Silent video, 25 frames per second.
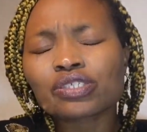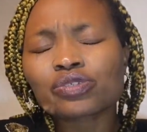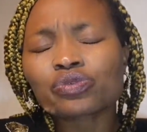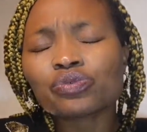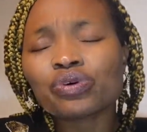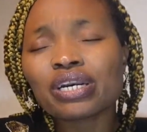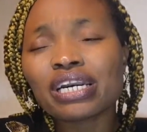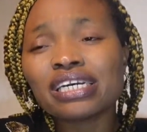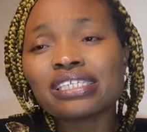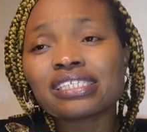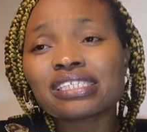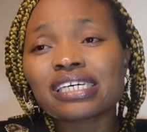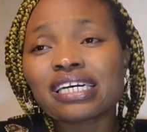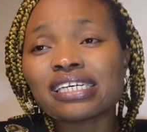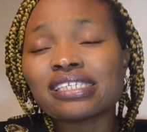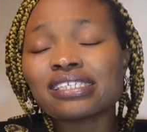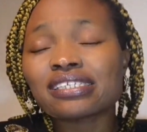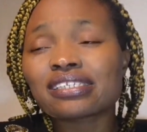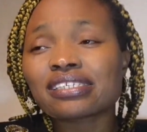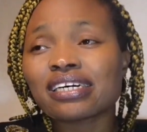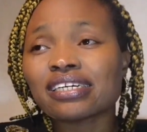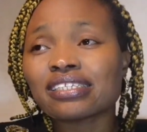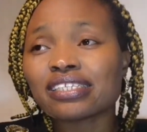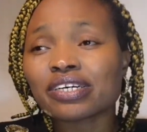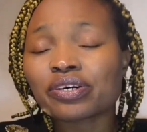we enter
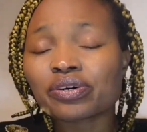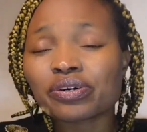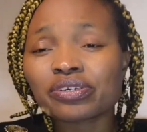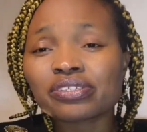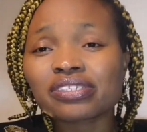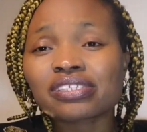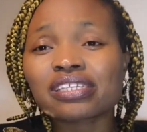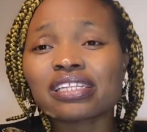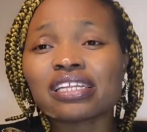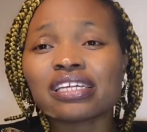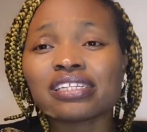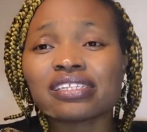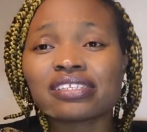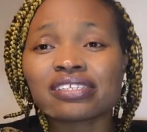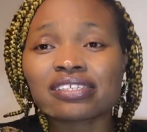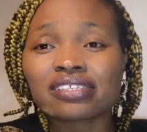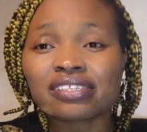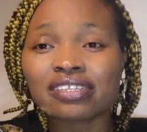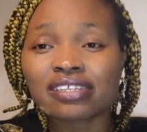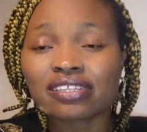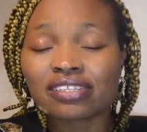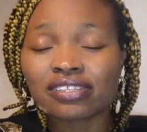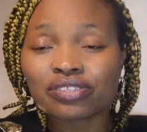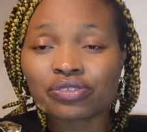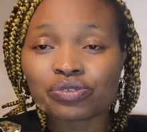inside, the consulate
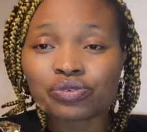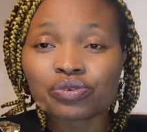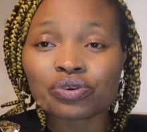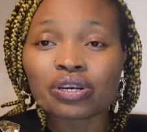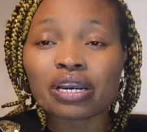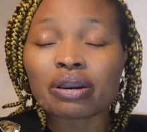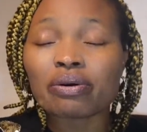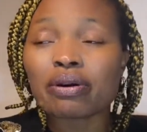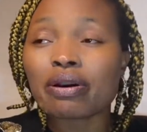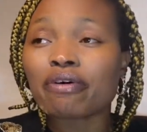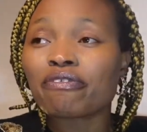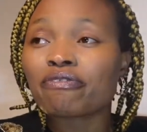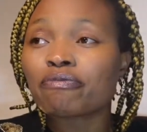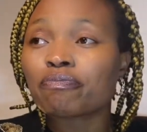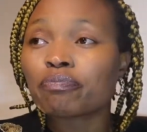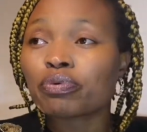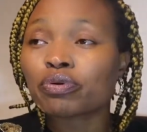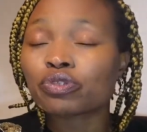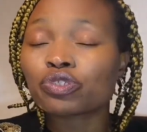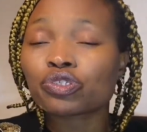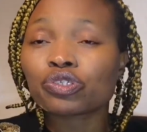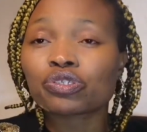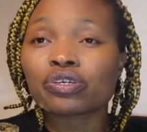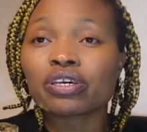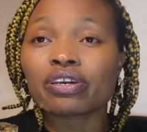took our
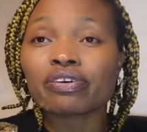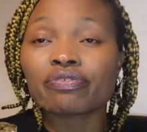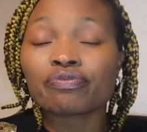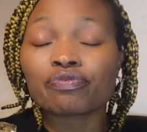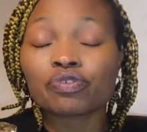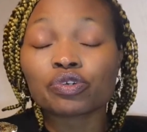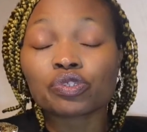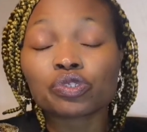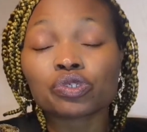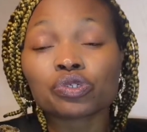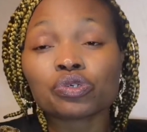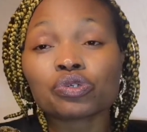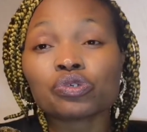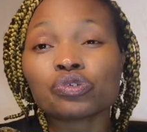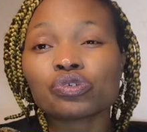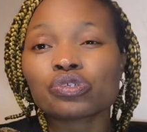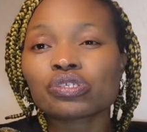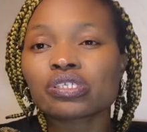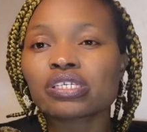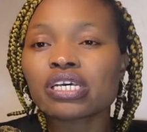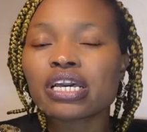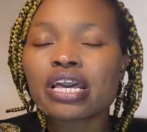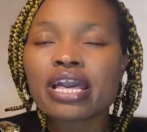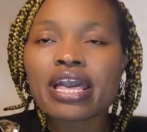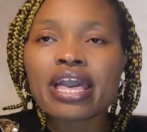
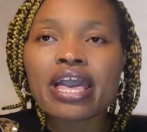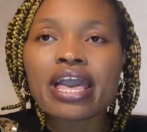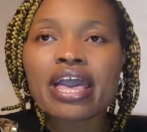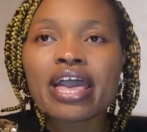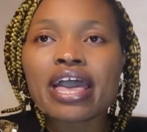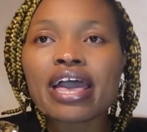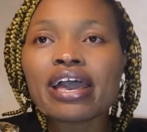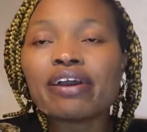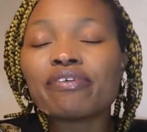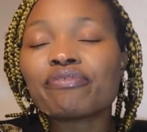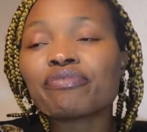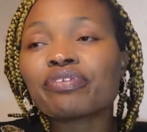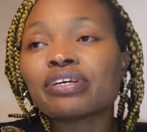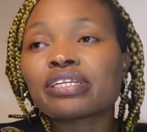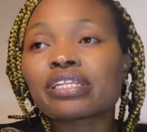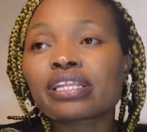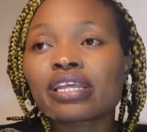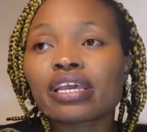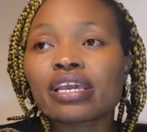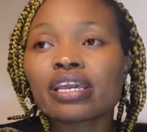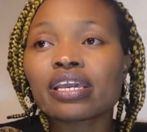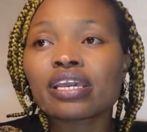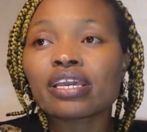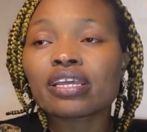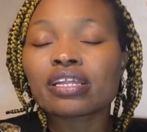photos,
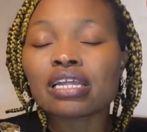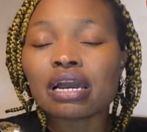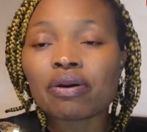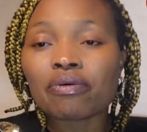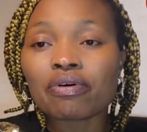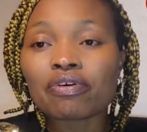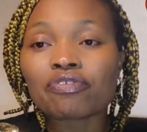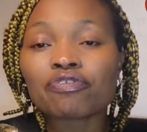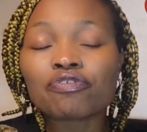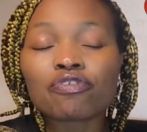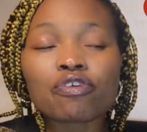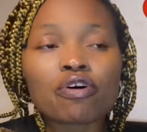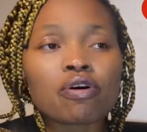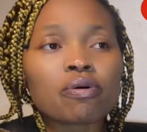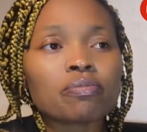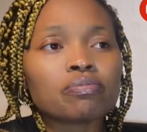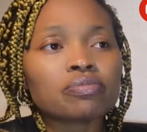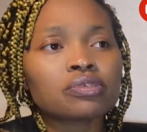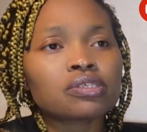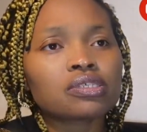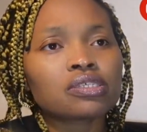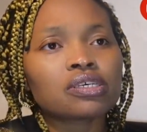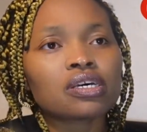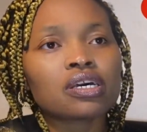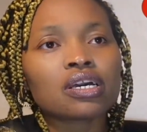everything, our
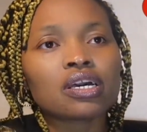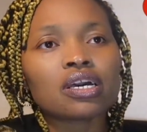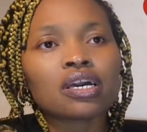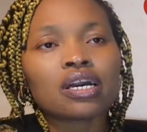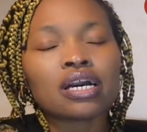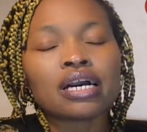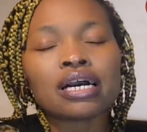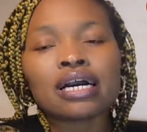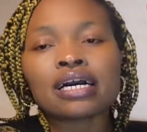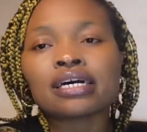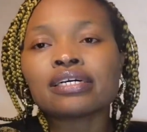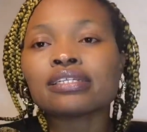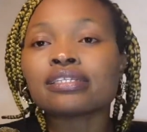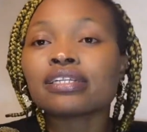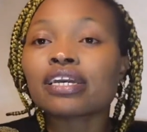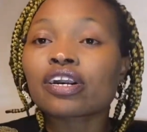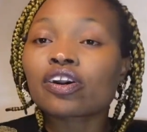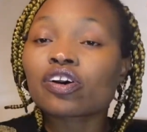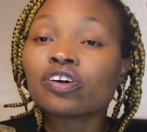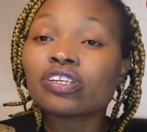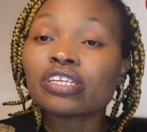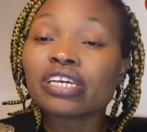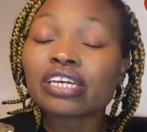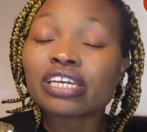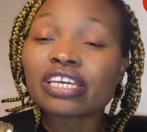forms. They
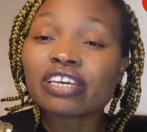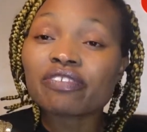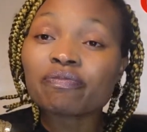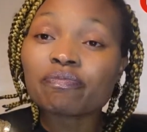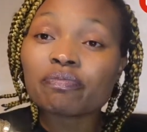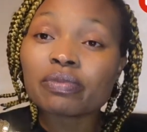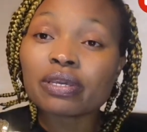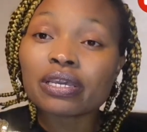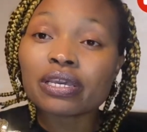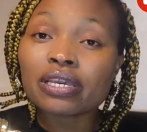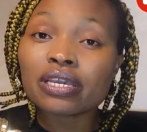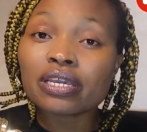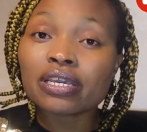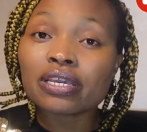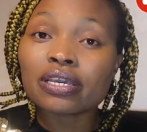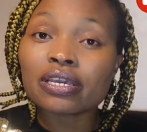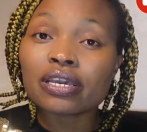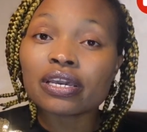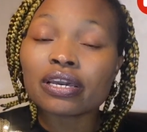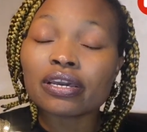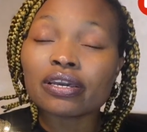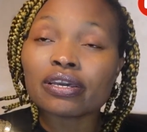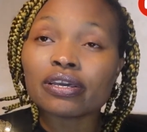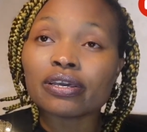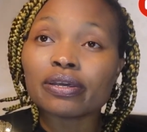give me
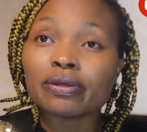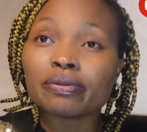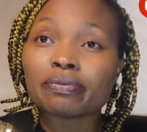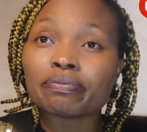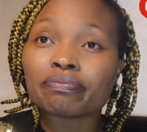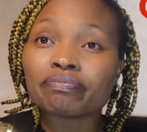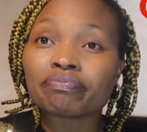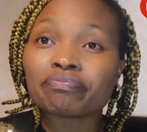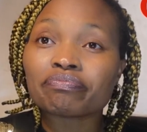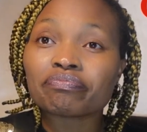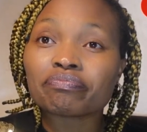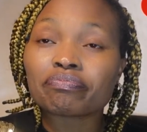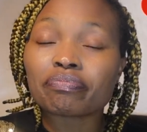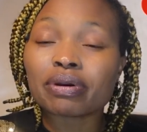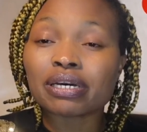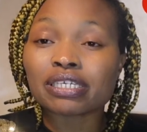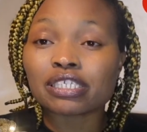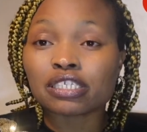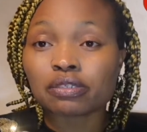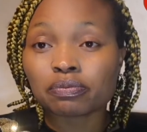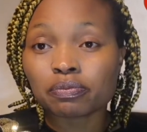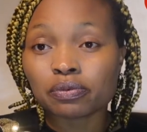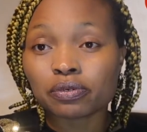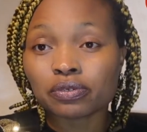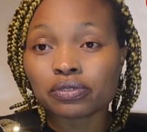a
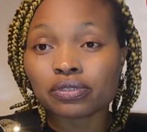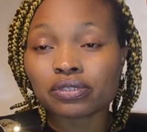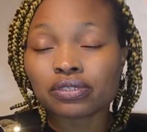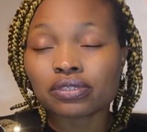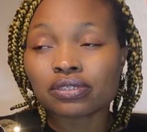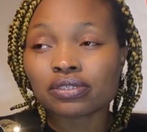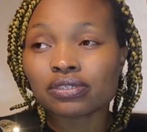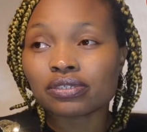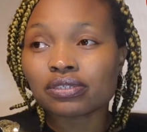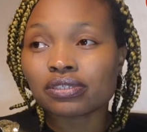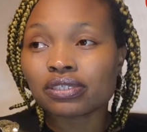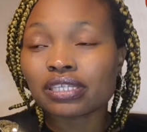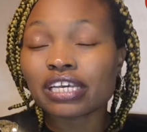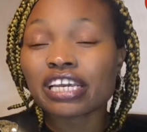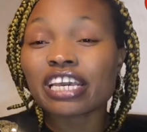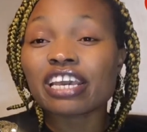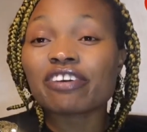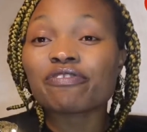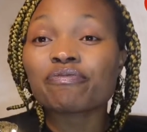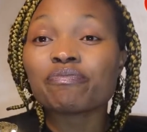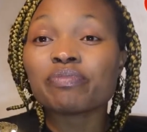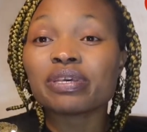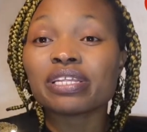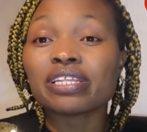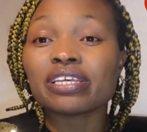passport. They
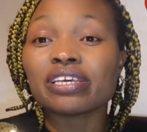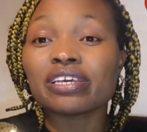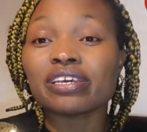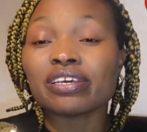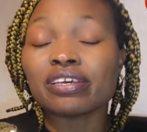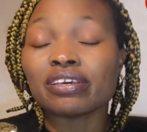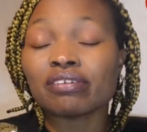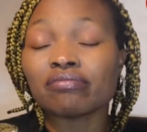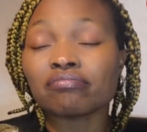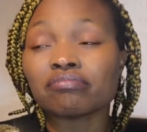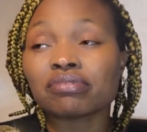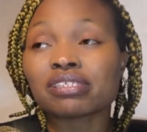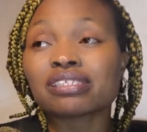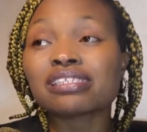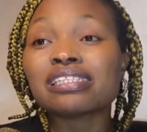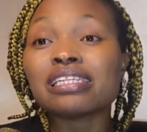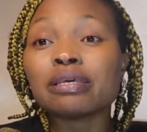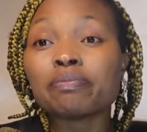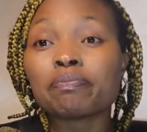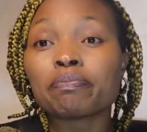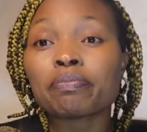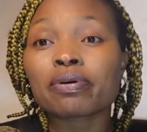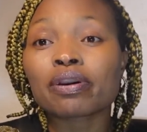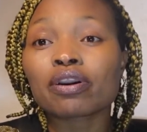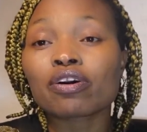gave me the
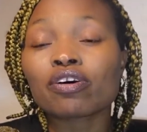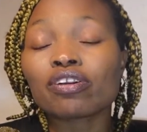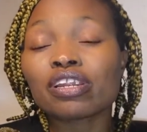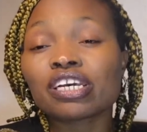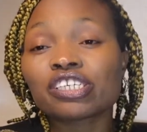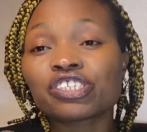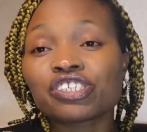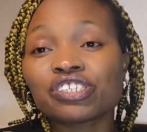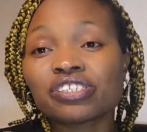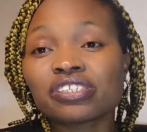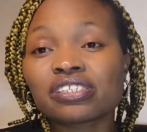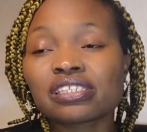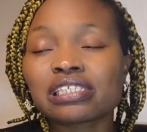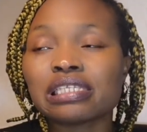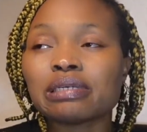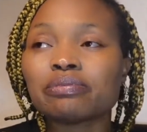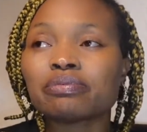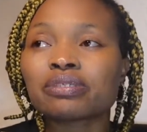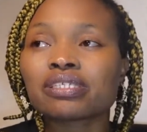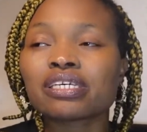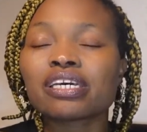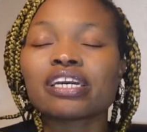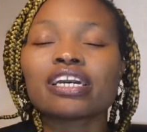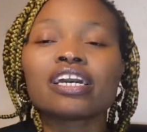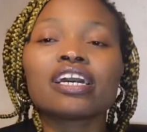slip, collection slip,
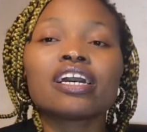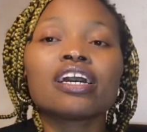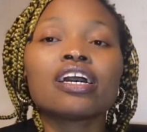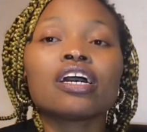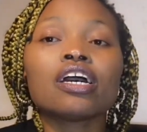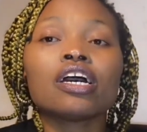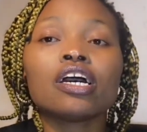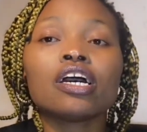say